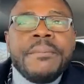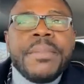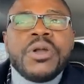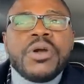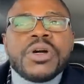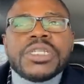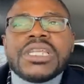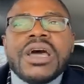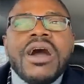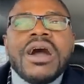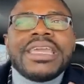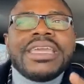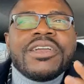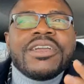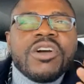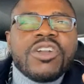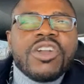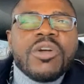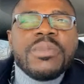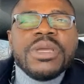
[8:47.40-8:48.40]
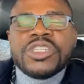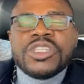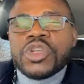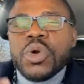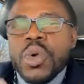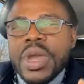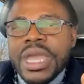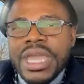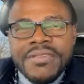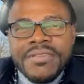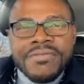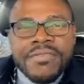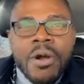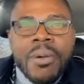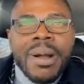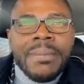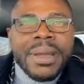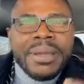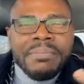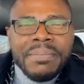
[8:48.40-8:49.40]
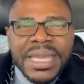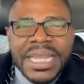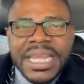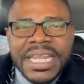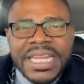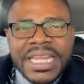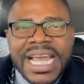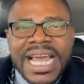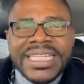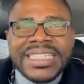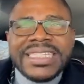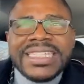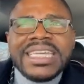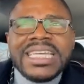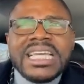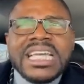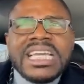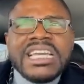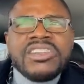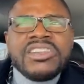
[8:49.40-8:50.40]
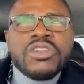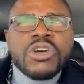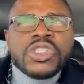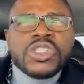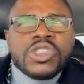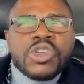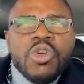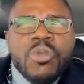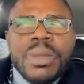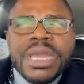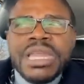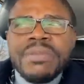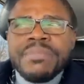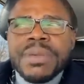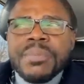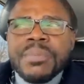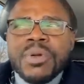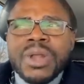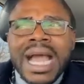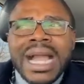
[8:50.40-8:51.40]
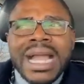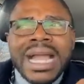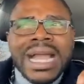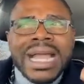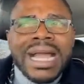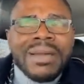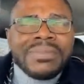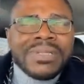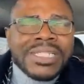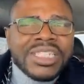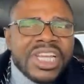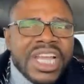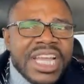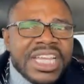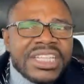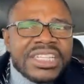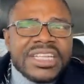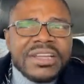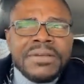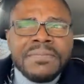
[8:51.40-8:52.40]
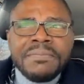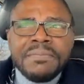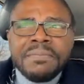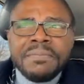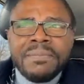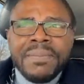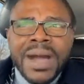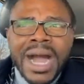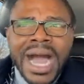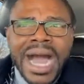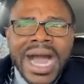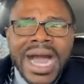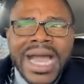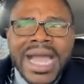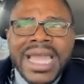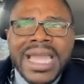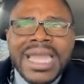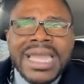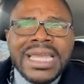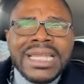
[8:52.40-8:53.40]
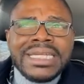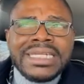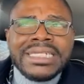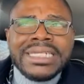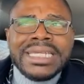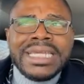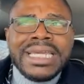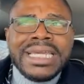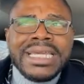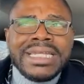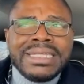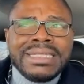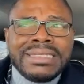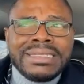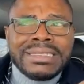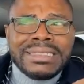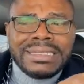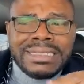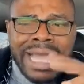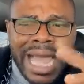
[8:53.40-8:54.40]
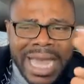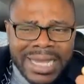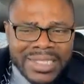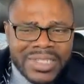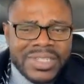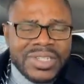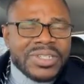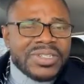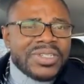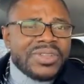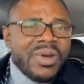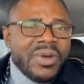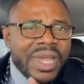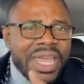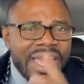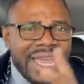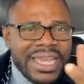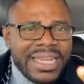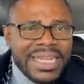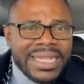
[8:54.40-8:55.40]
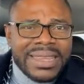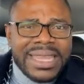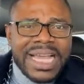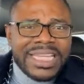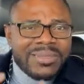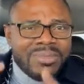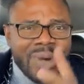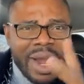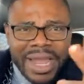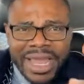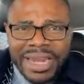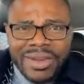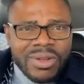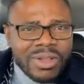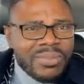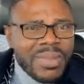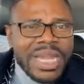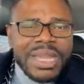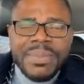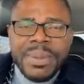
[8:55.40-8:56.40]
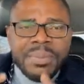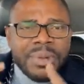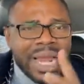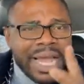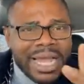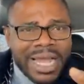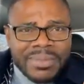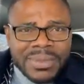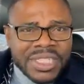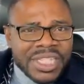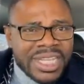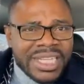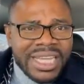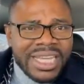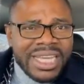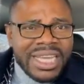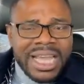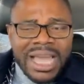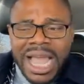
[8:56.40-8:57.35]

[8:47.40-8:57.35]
Because our economy is so informal, meaning that not so many people are captured by the taxes, okay? The tax bracket, not many people are captured.